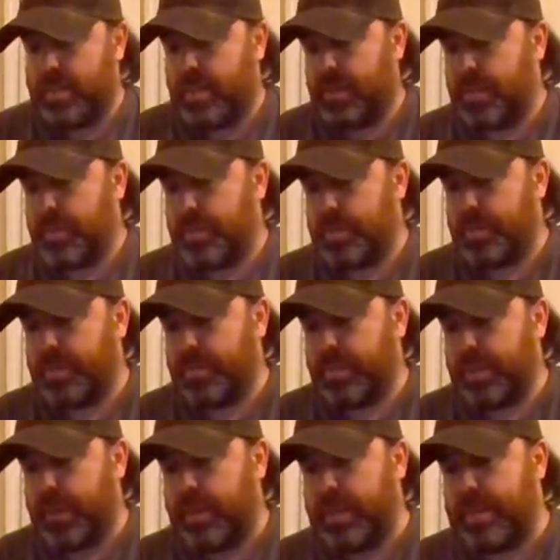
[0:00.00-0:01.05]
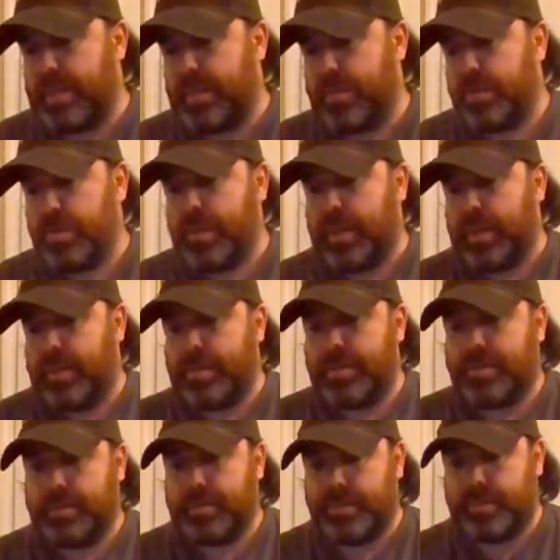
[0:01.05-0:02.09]
all right, so we've got
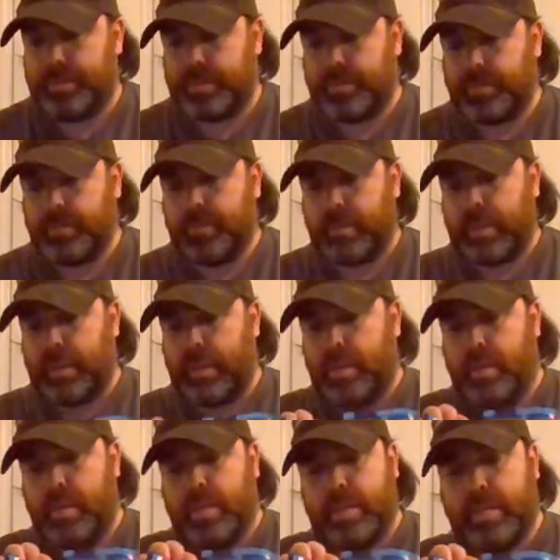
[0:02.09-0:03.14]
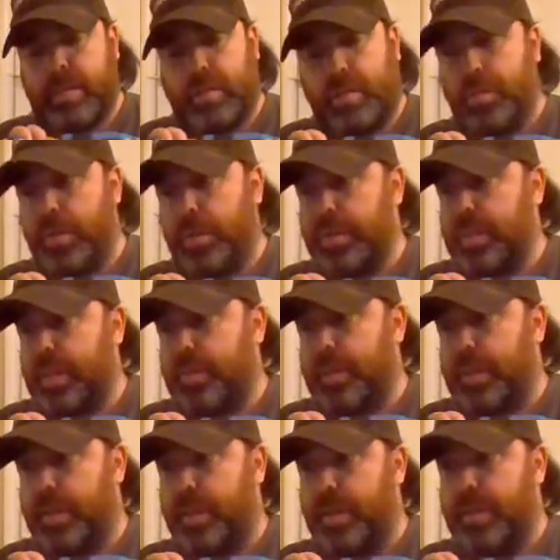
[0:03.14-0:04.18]
this is our workshop
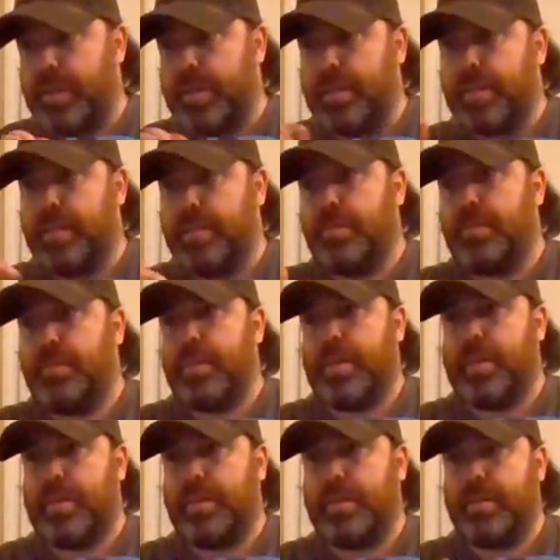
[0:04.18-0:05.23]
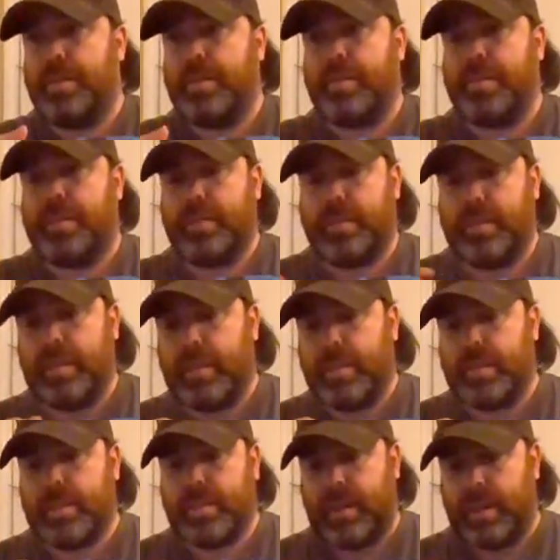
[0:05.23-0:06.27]
area. We've got
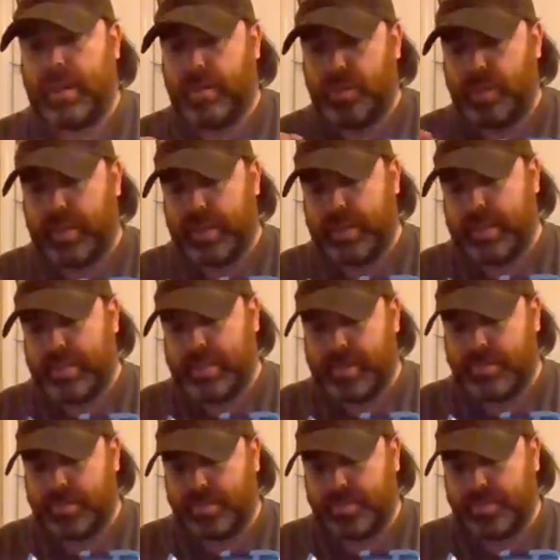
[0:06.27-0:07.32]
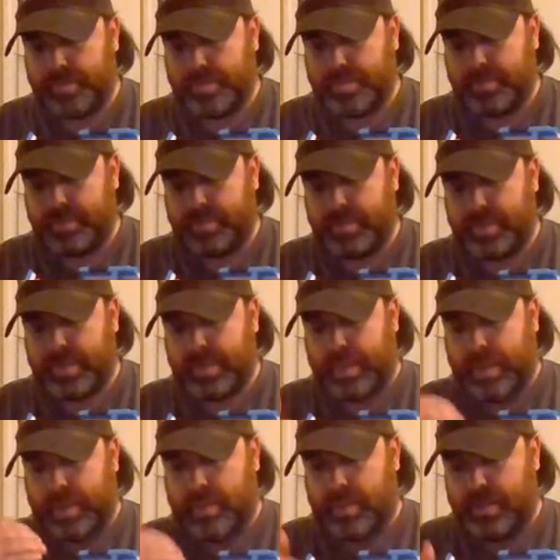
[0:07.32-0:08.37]
this. I don't want to just
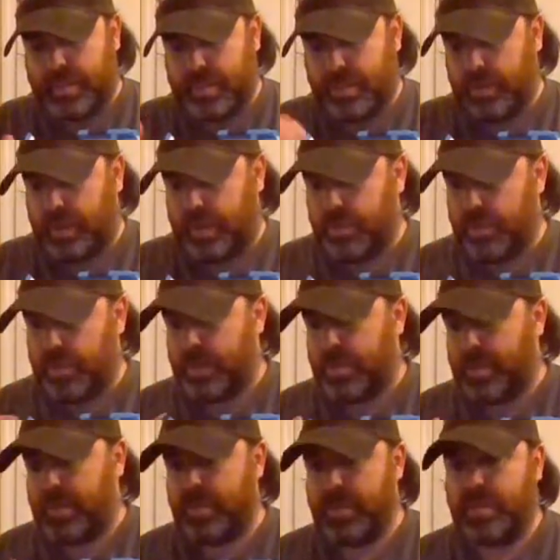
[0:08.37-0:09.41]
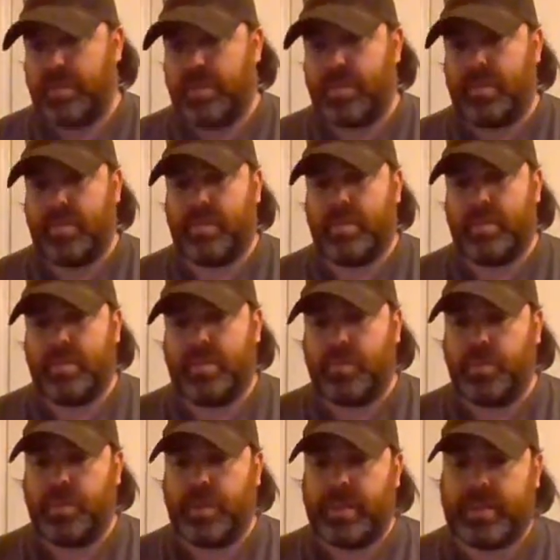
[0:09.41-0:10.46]
tile this straight with
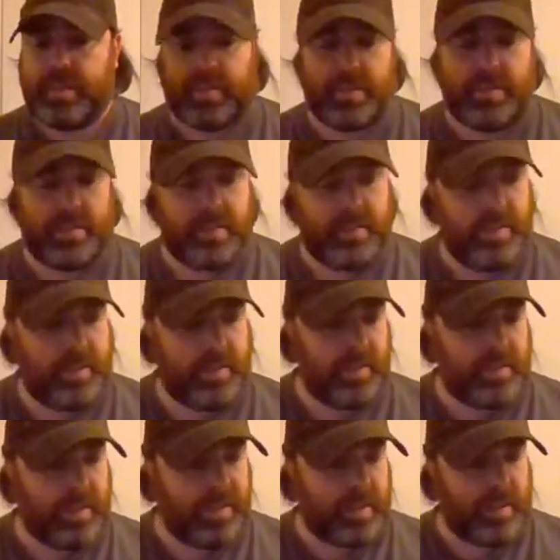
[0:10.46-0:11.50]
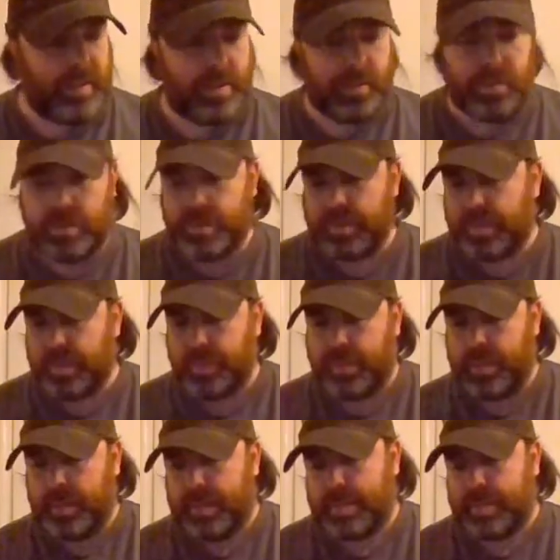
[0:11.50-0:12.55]
bricks. You always want to
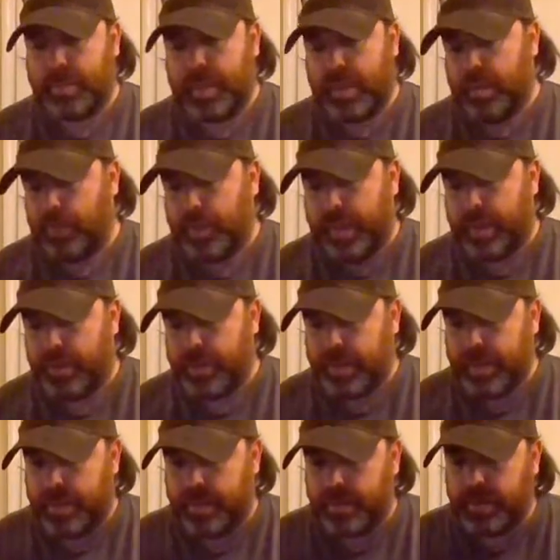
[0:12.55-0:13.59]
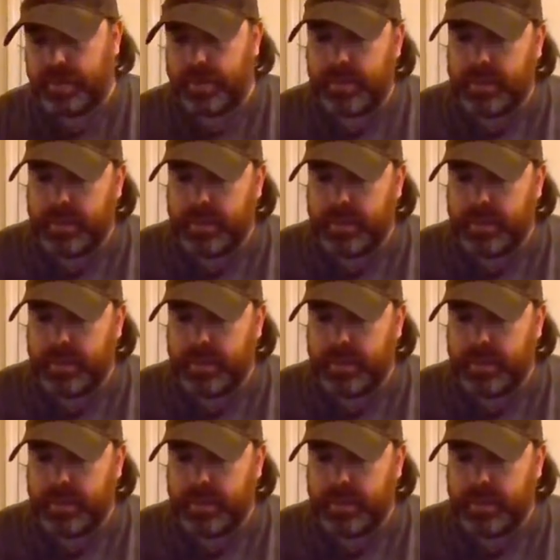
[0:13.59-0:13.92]
put like some kind of pattern down,